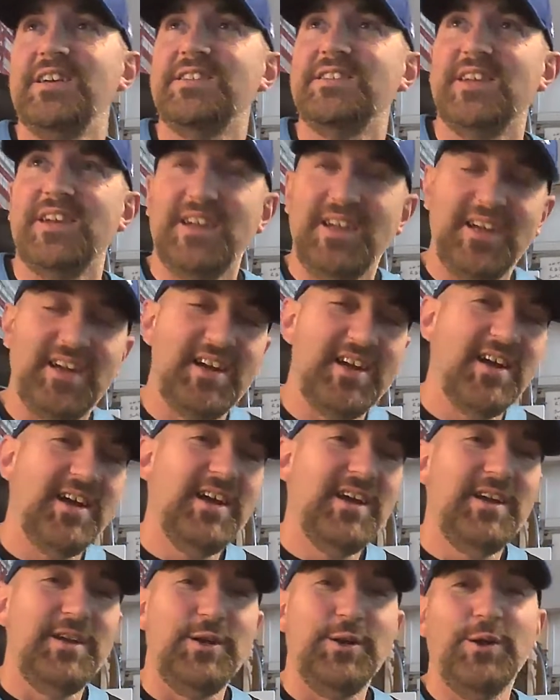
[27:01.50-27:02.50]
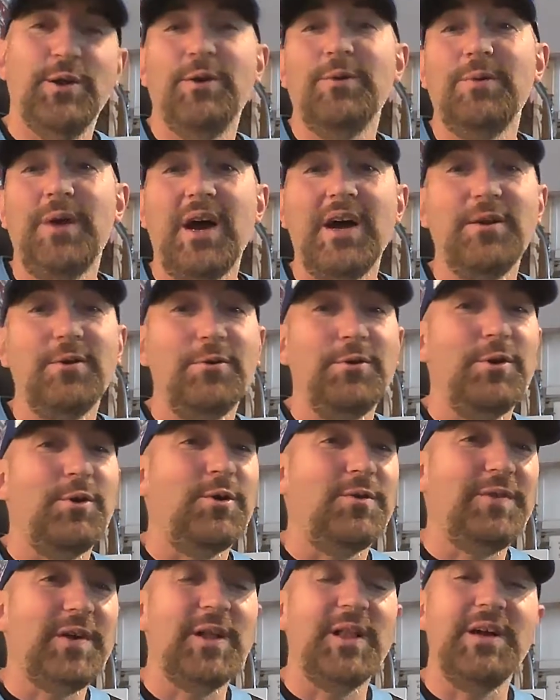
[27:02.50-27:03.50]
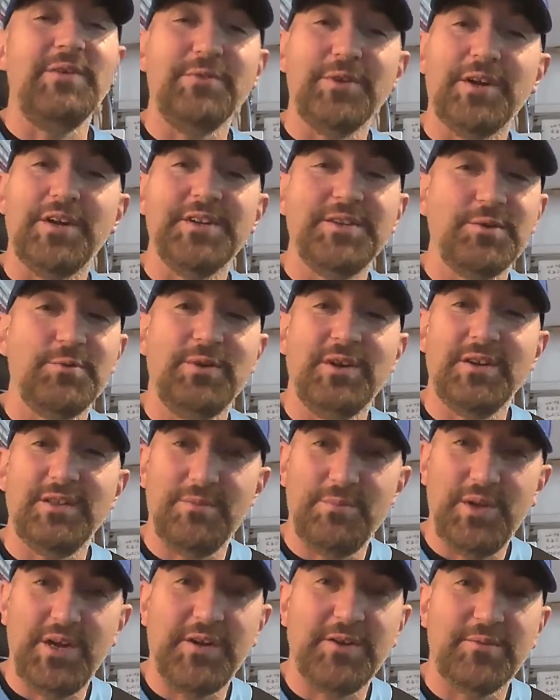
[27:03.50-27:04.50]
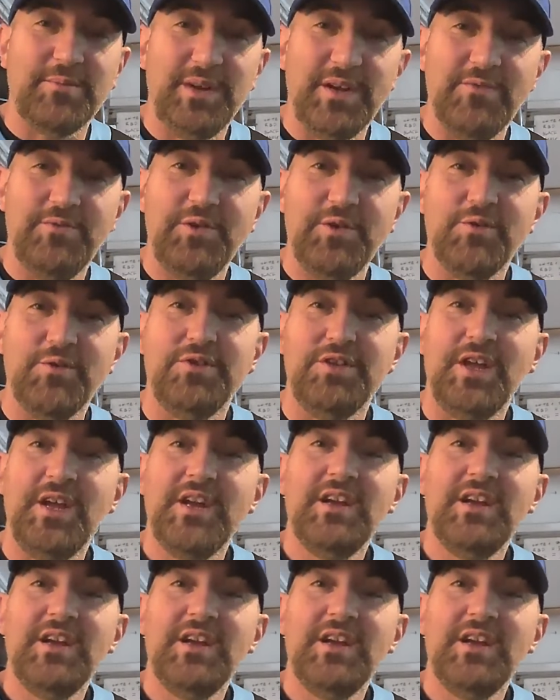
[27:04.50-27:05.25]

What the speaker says: I said, I don't know if I'll ever get to wear the Baker Mayfield